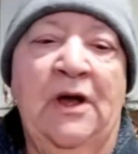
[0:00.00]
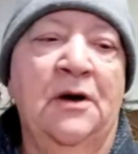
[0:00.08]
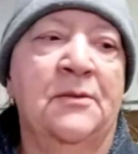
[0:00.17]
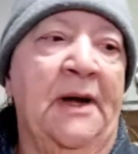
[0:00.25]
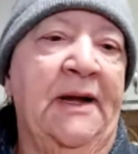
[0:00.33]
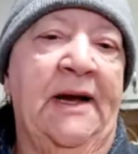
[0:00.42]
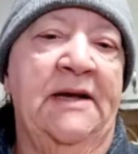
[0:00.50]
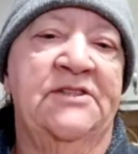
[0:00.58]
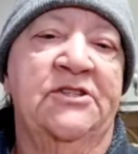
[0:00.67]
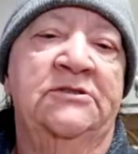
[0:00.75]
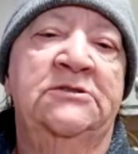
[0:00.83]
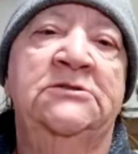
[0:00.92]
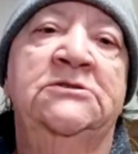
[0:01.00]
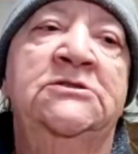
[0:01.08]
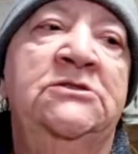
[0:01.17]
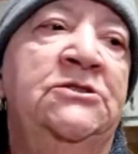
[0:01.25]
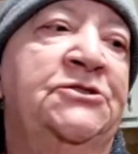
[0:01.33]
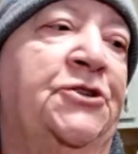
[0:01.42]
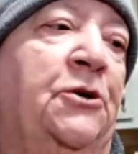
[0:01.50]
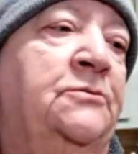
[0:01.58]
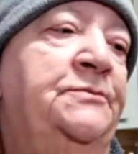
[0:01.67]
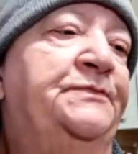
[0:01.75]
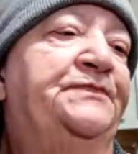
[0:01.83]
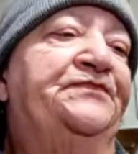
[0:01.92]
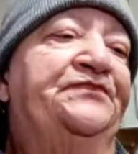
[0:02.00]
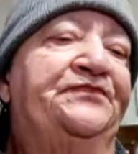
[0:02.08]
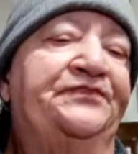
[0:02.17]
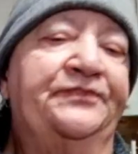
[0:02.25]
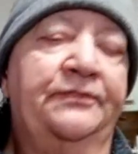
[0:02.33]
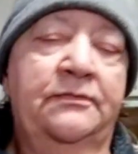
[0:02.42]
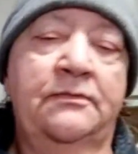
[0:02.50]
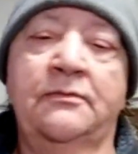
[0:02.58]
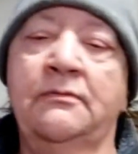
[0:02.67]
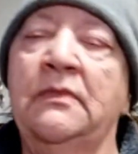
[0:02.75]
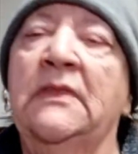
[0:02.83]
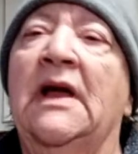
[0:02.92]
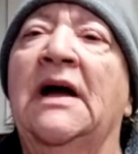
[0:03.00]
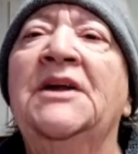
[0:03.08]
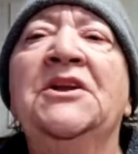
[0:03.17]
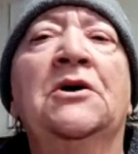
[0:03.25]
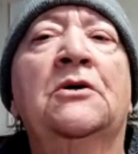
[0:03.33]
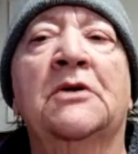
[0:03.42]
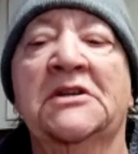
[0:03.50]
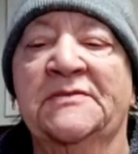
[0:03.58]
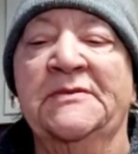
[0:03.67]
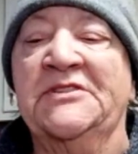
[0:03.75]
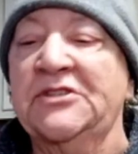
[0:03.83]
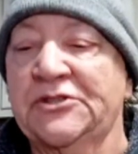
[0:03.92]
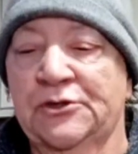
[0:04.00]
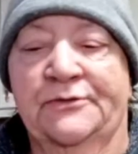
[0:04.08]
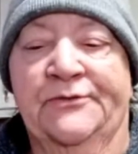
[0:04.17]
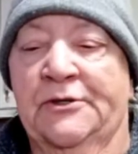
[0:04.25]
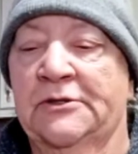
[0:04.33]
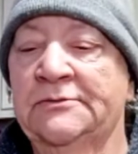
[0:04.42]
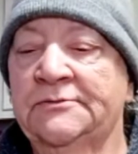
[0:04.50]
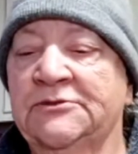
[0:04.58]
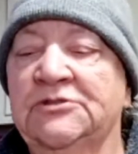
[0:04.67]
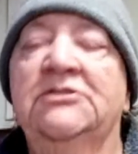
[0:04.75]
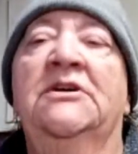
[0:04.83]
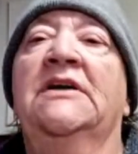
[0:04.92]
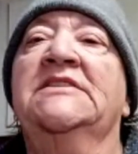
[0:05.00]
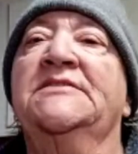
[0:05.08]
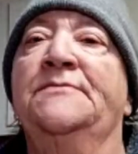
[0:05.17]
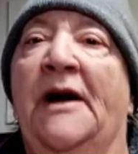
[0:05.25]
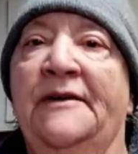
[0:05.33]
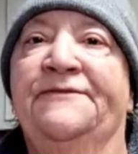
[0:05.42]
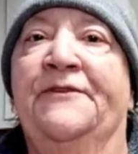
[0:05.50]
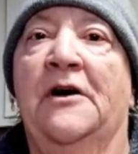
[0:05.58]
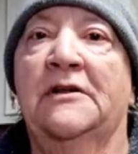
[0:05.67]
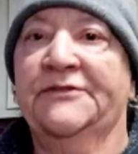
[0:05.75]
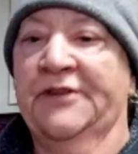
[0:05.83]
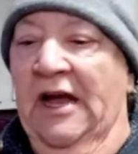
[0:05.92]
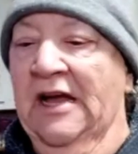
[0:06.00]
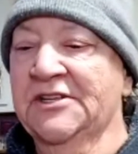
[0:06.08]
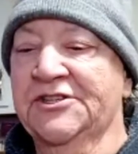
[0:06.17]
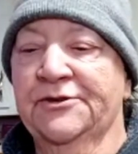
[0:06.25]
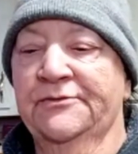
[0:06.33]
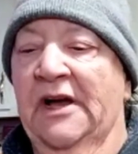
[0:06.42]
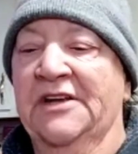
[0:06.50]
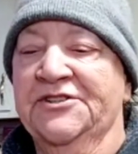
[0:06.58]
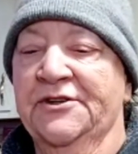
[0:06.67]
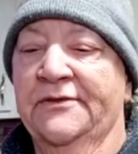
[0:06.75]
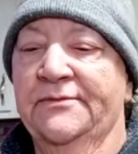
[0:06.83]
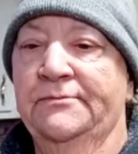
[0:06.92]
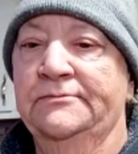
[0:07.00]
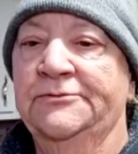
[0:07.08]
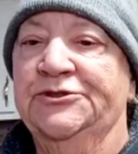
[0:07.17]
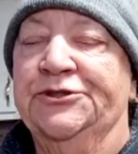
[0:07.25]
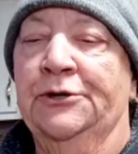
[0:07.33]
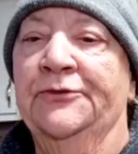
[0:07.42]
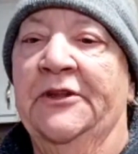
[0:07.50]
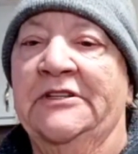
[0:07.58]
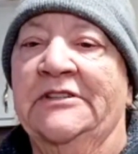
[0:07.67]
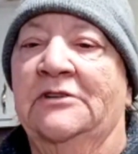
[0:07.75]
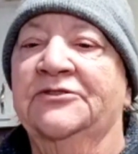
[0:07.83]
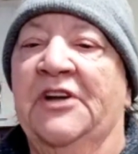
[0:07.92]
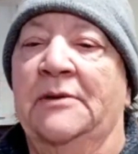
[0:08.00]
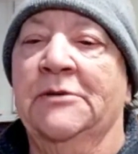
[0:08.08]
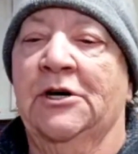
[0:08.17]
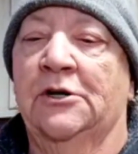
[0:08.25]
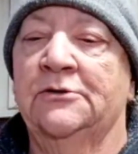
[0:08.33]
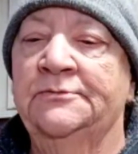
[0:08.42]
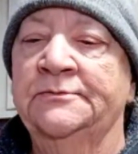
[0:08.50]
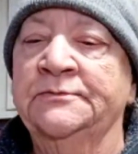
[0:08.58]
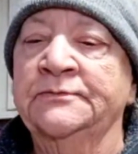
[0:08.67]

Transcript: All right, guys. So I know Christmas is over. It's my fault. I should I should have shown this long time ago.